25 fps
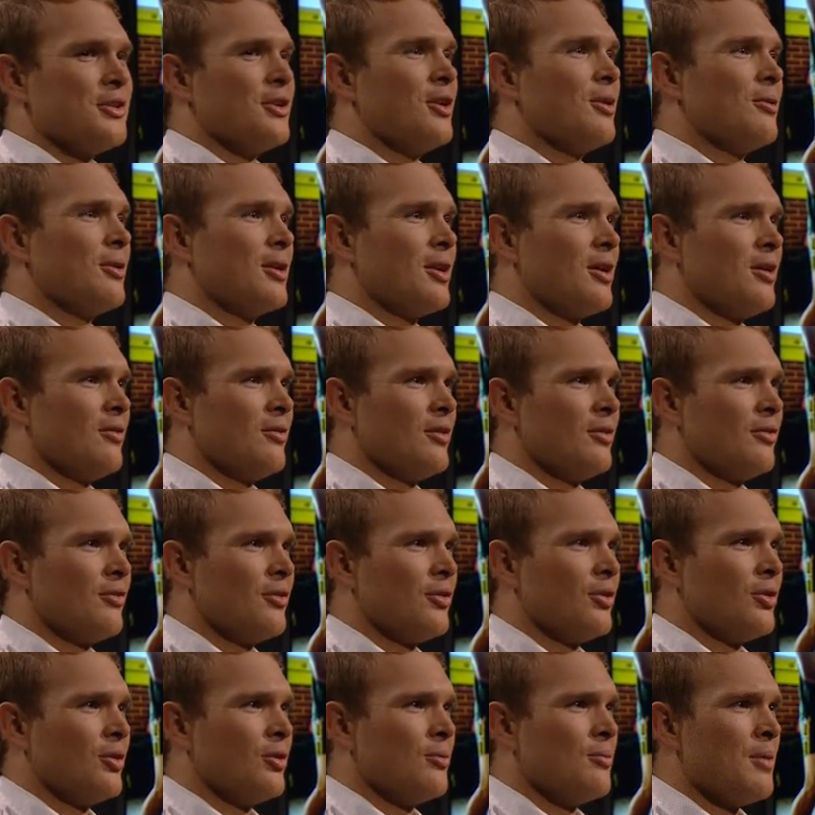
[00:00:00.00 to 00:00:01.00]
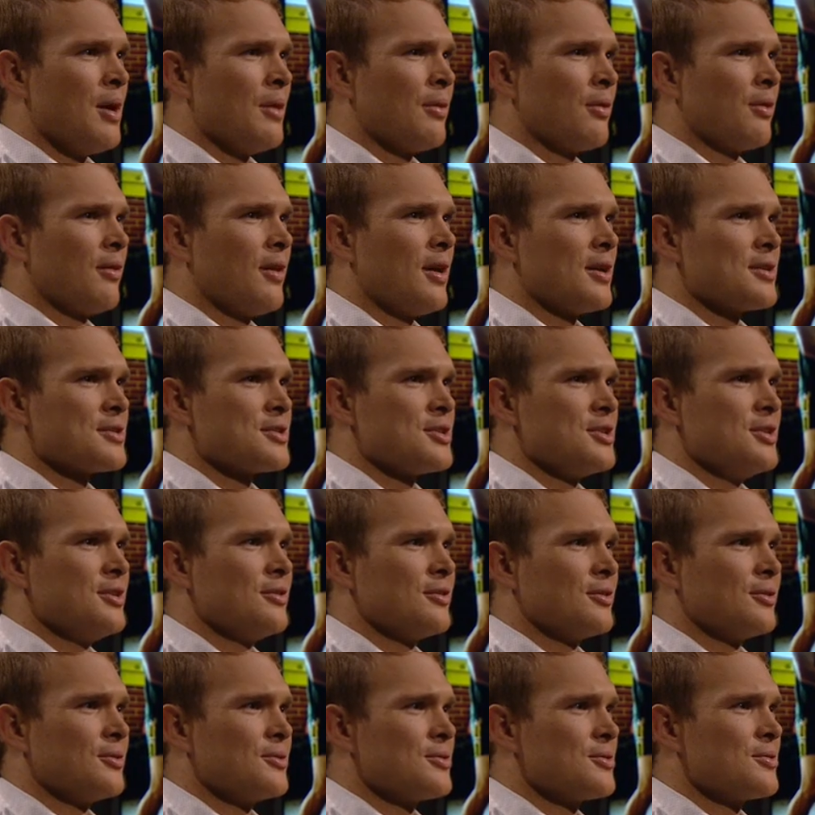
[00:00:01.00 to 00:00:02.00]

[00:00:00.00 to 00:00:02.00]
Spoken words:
I went over for a month last year.